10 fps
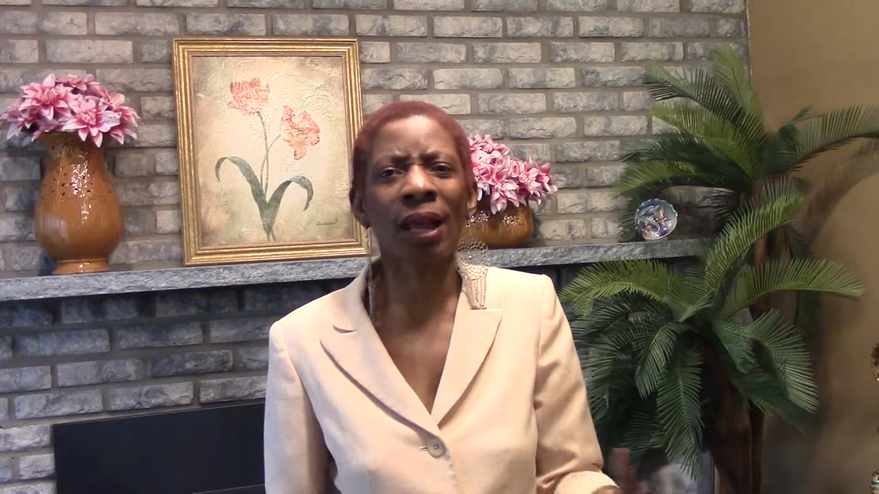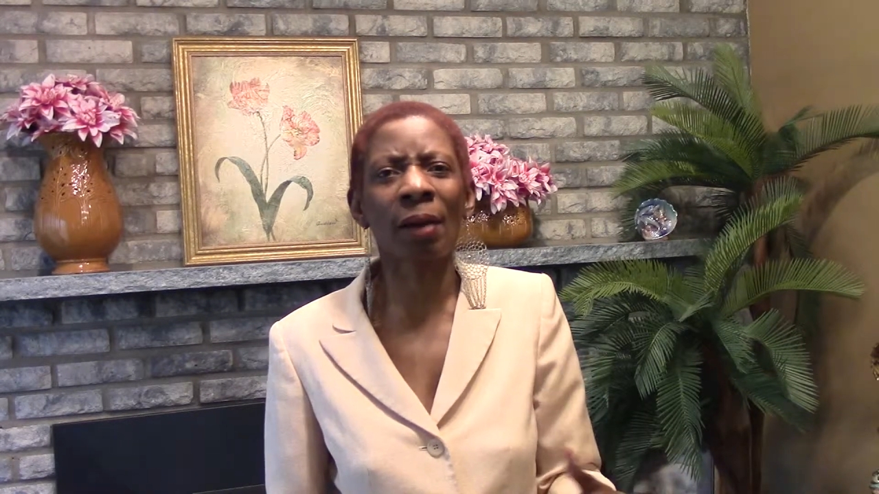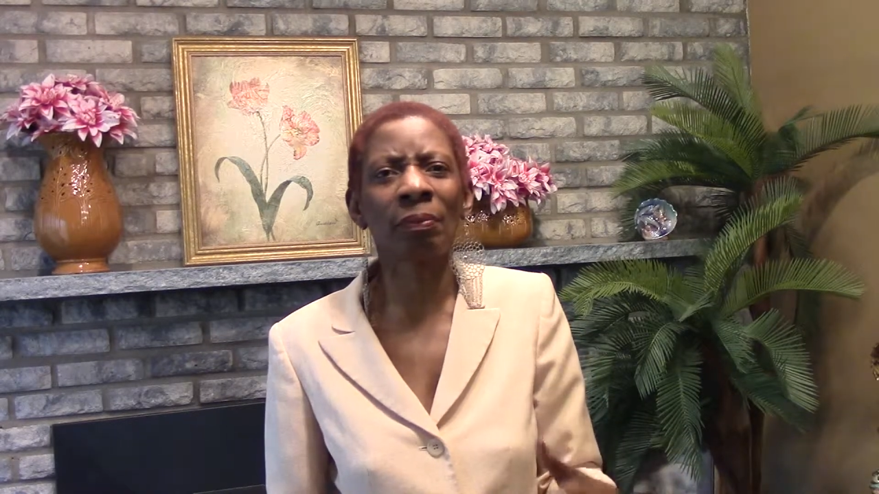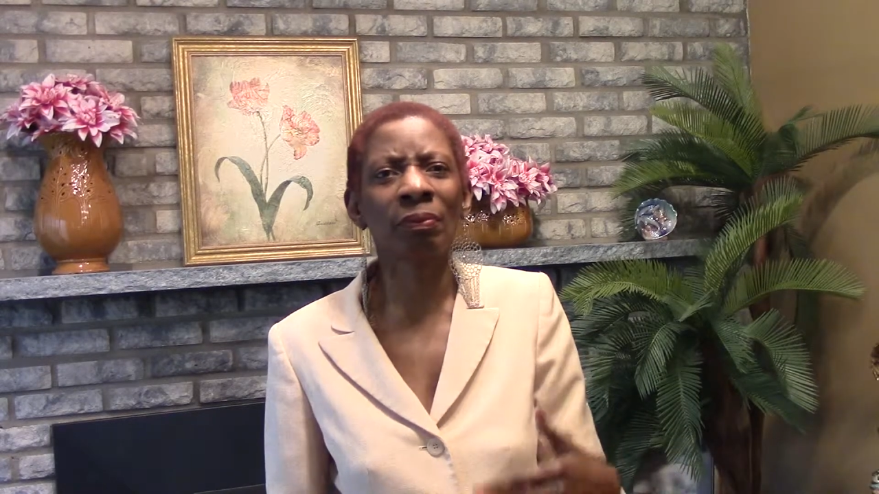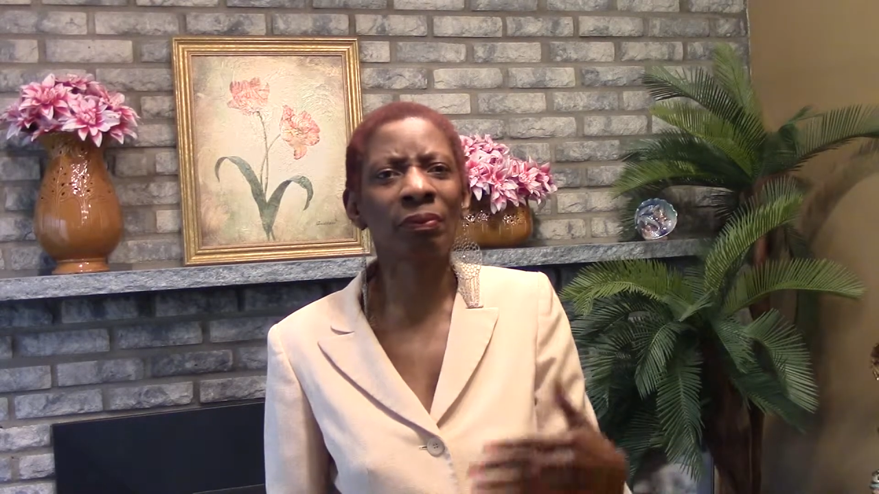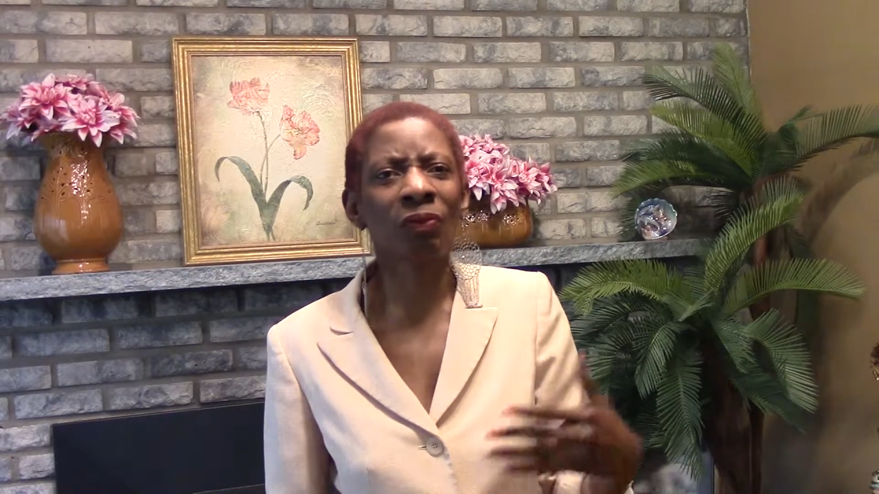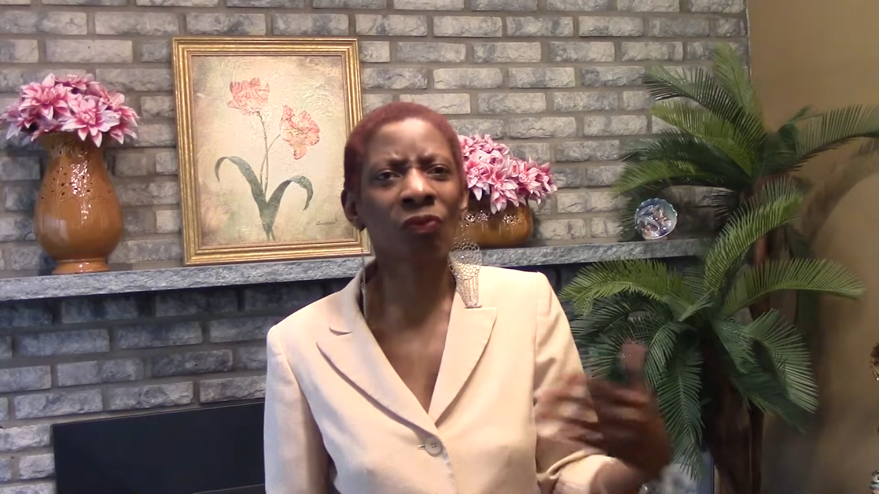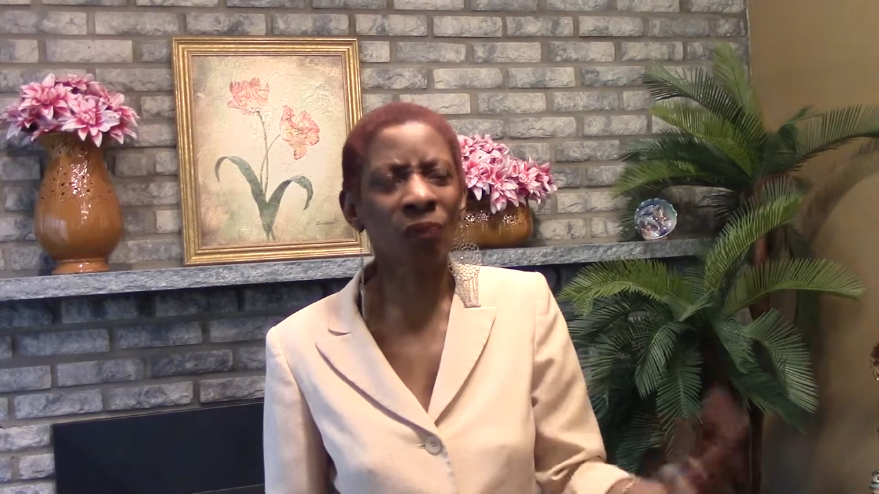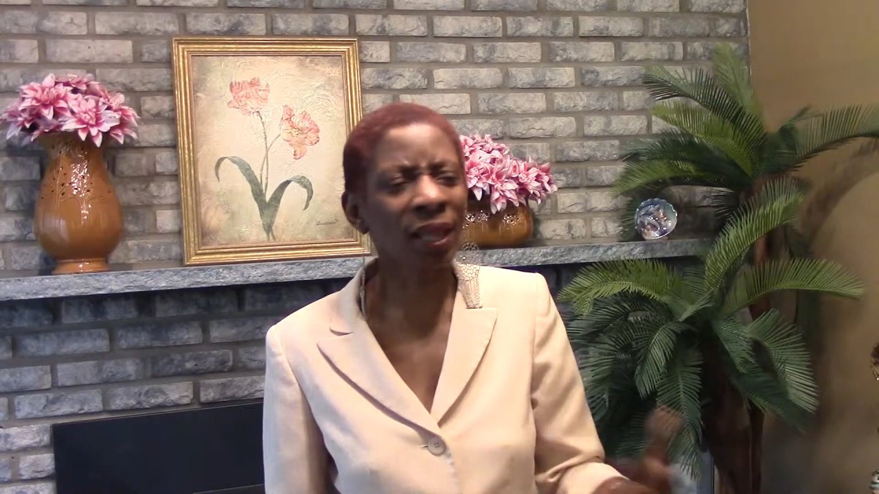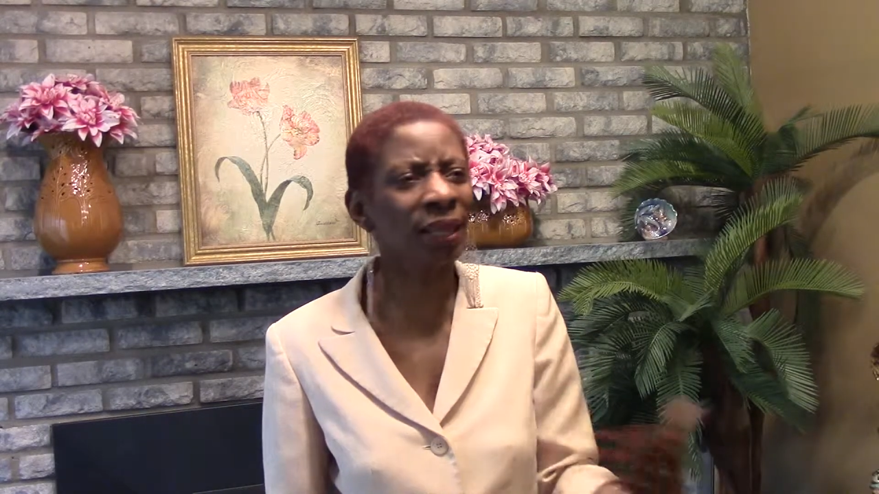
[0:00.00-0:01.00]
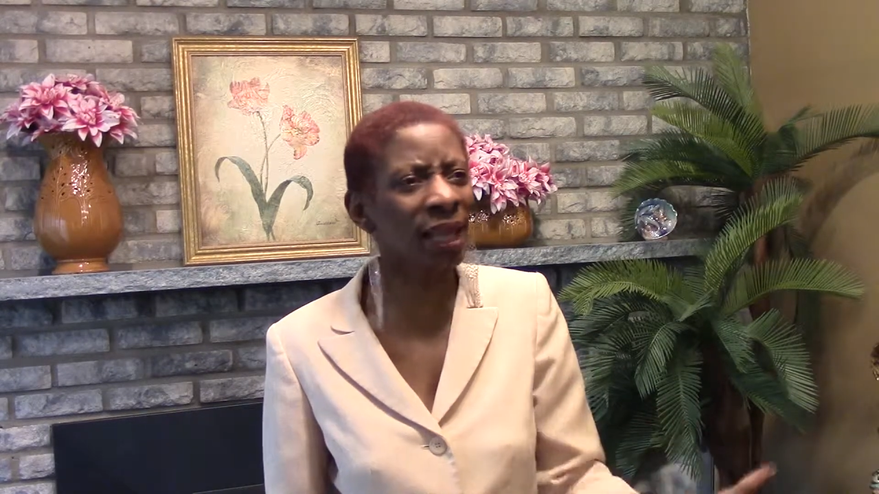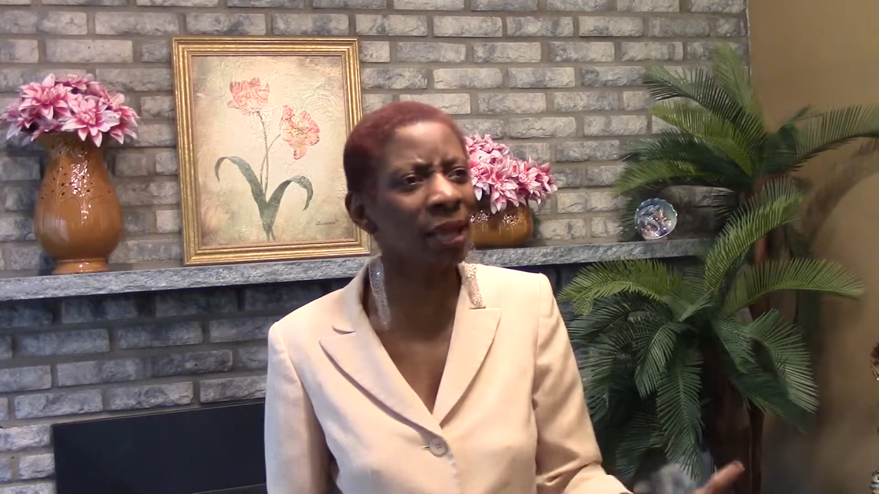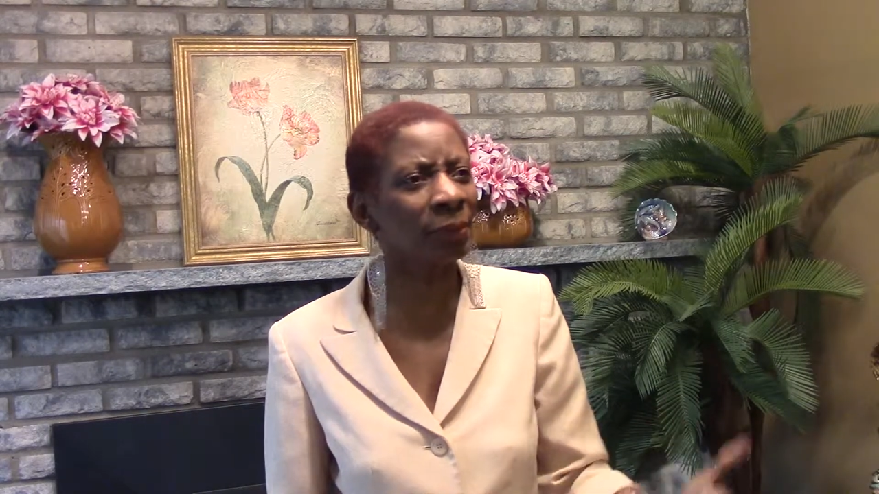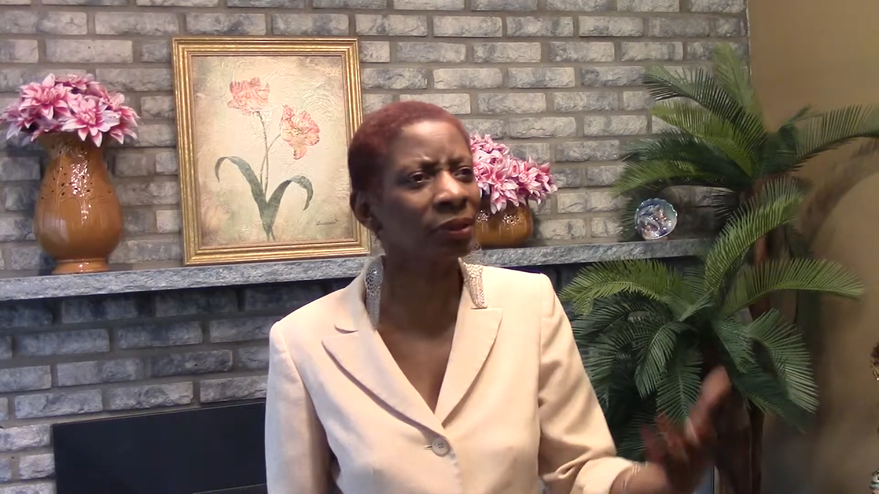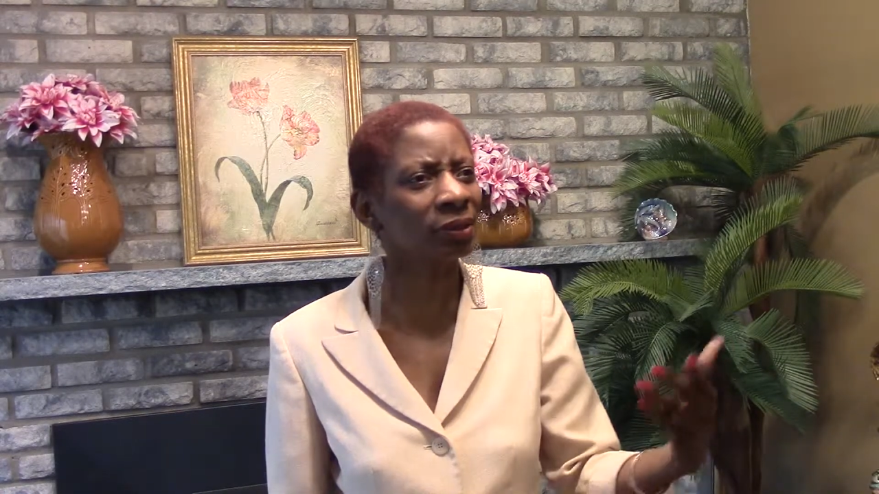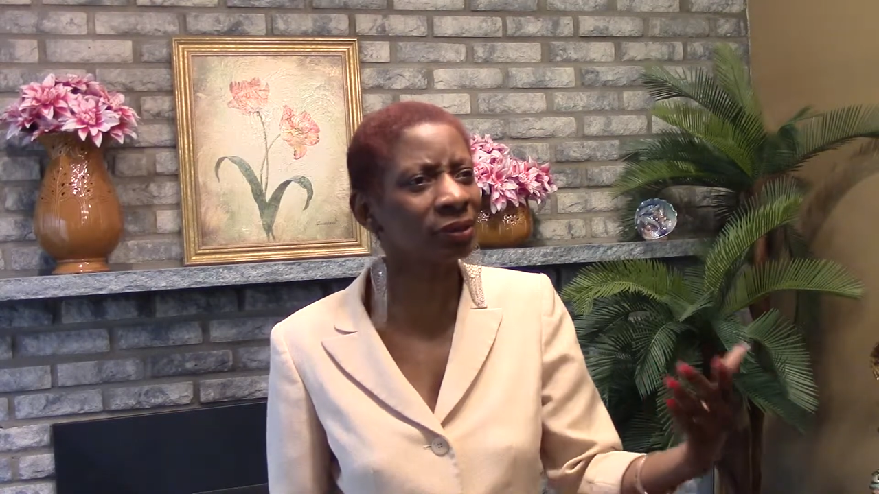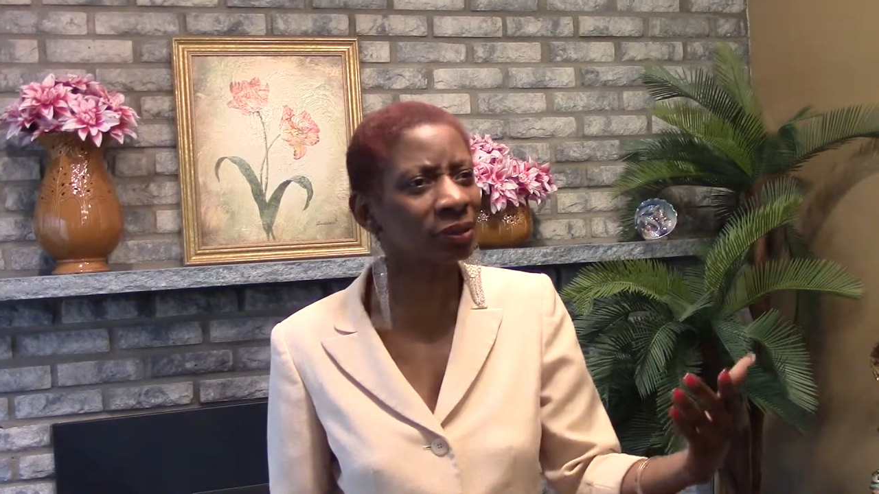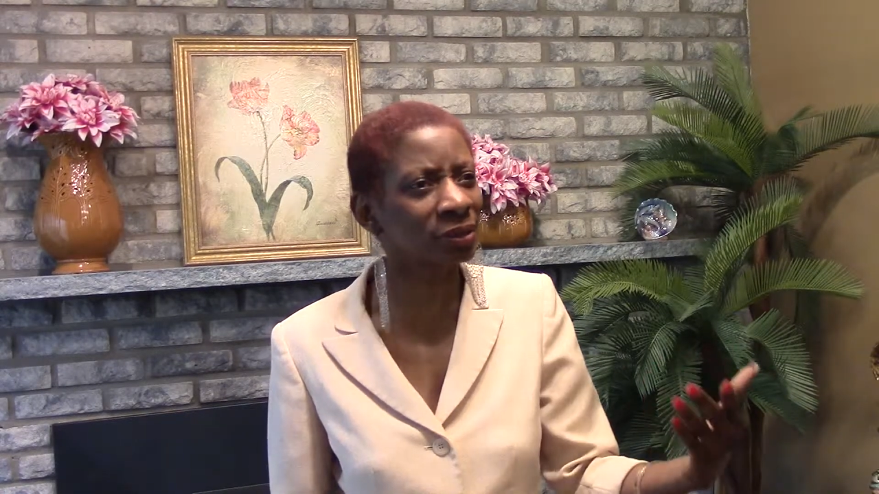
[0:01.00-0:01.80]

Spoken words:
I'm well able